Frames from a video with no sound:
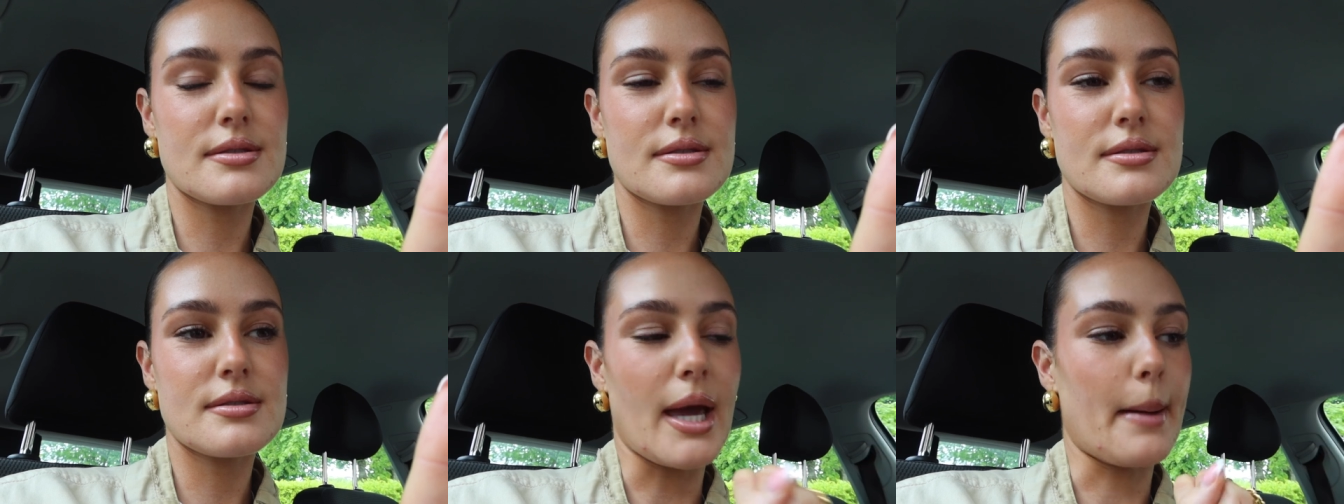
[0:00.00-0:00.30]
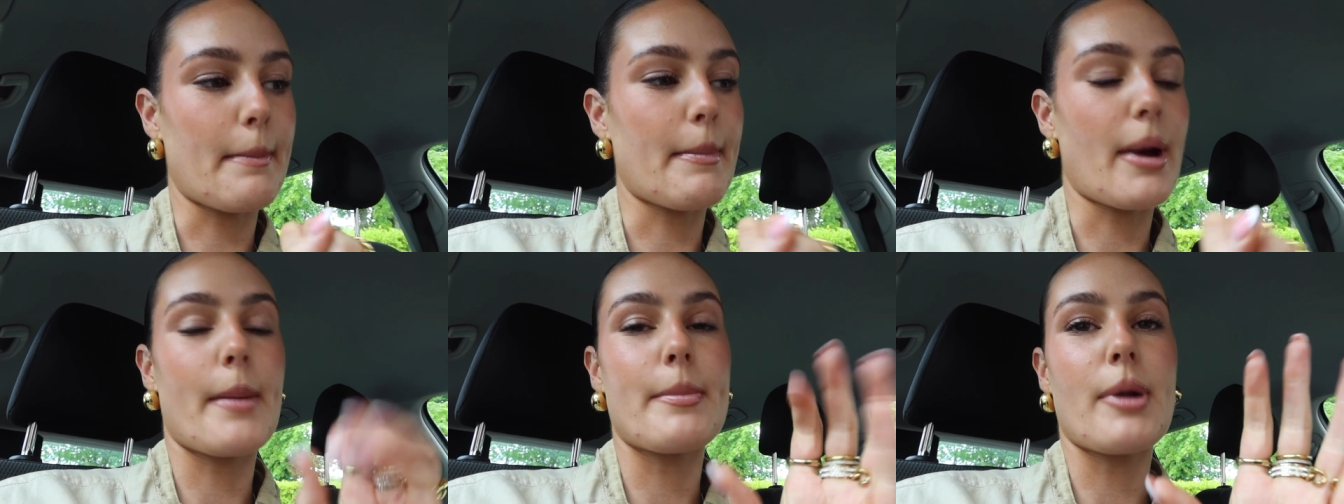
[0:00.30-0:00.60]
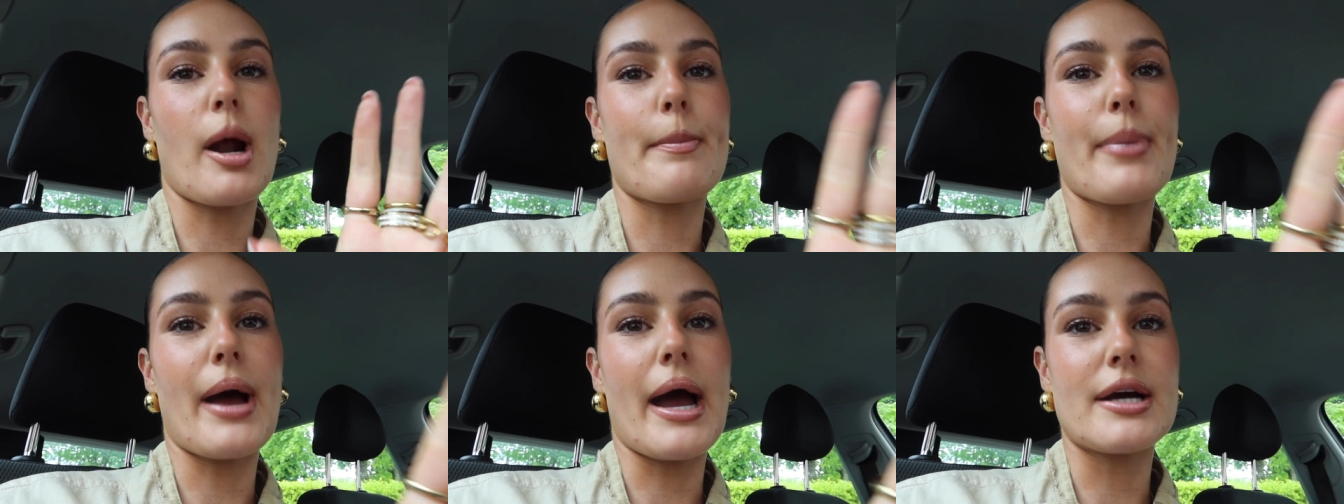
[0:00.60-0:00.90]
Yeah, I'm
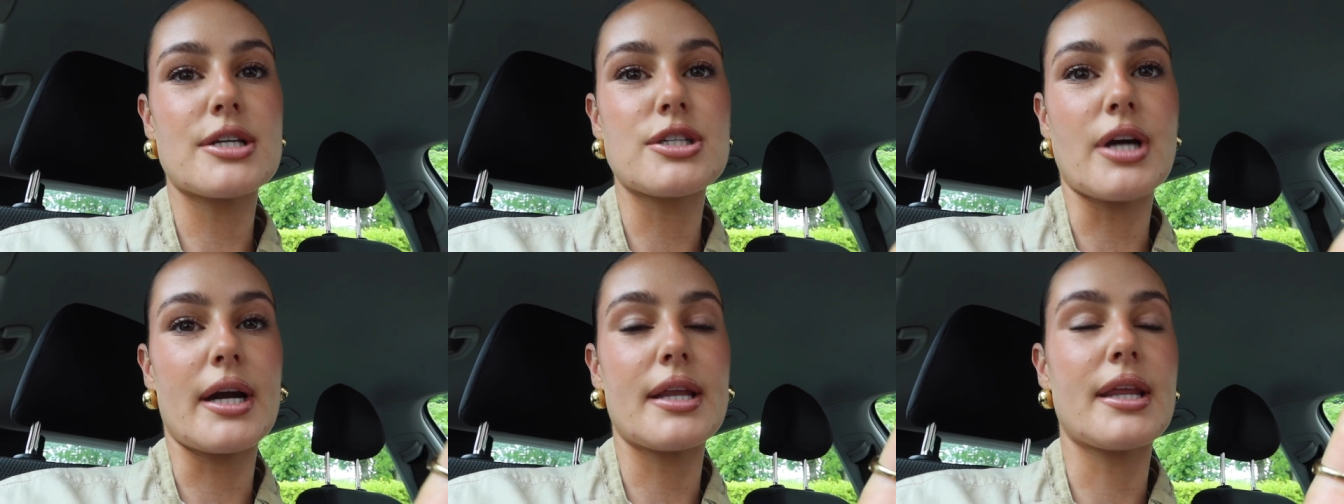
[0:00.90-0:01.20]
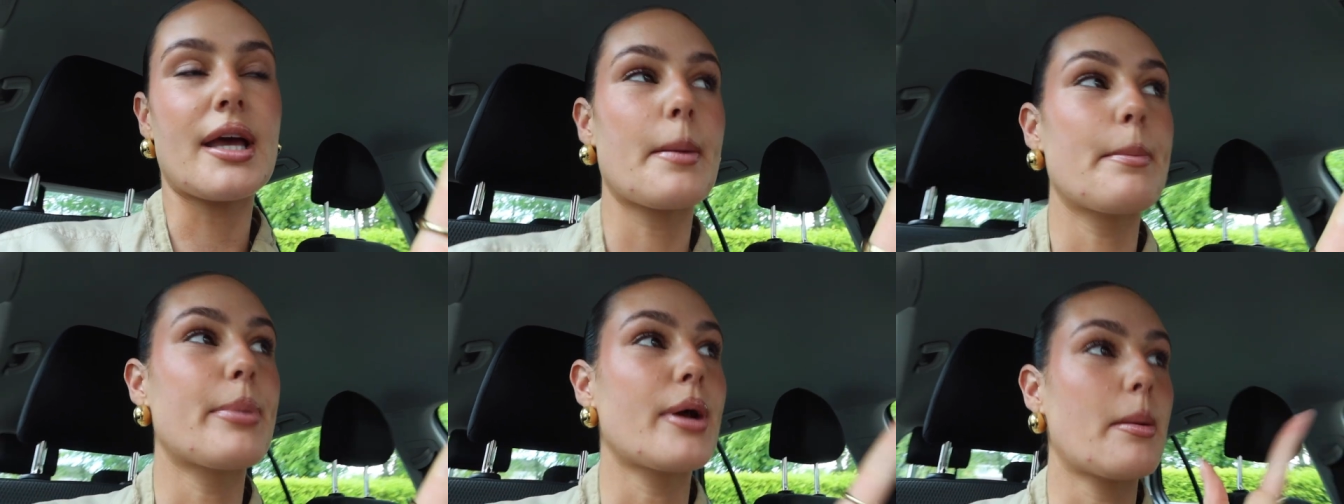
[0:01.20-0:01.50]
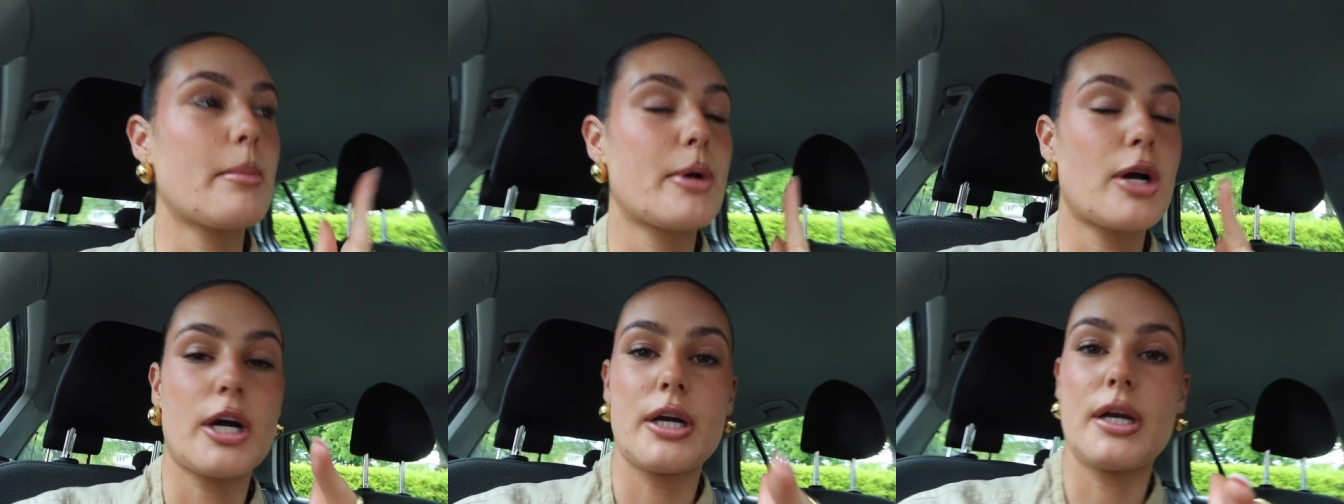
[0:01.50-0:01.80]
not packed or anything, but
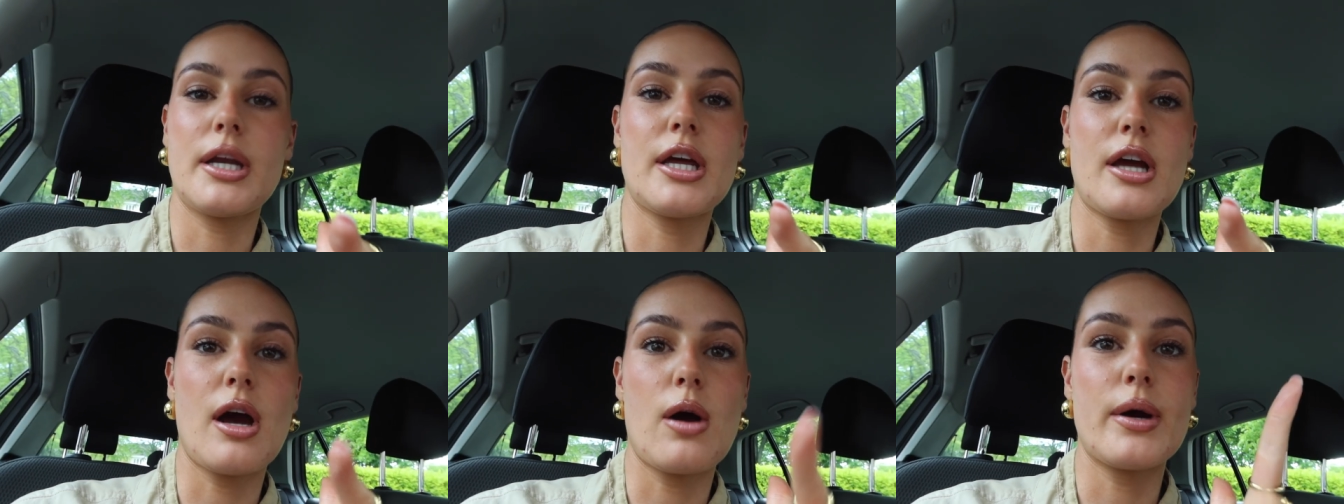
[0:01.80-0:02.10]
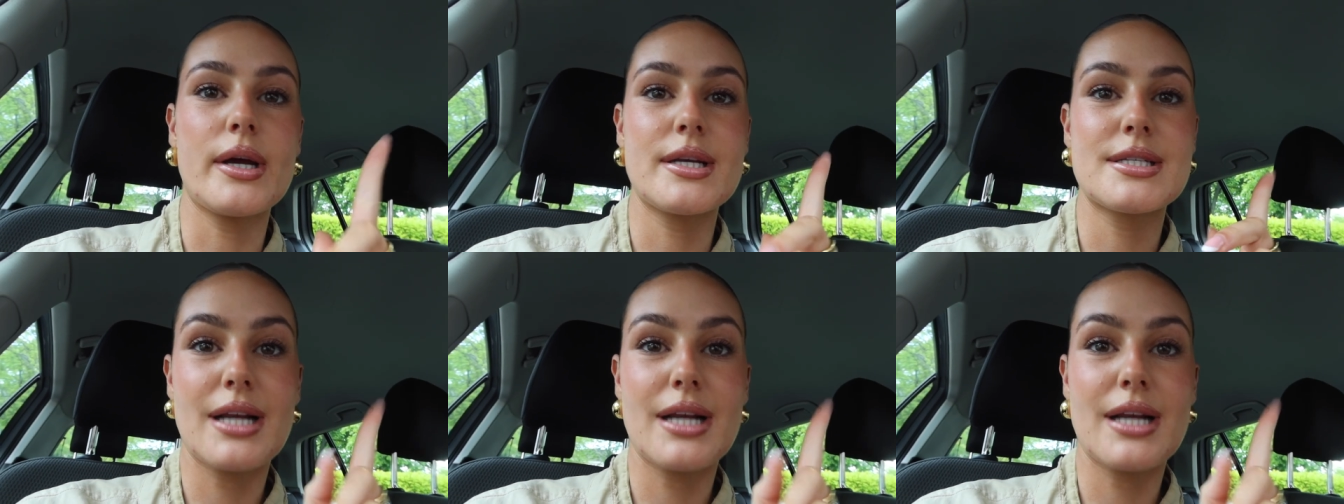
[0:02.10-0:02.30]
I'm currently going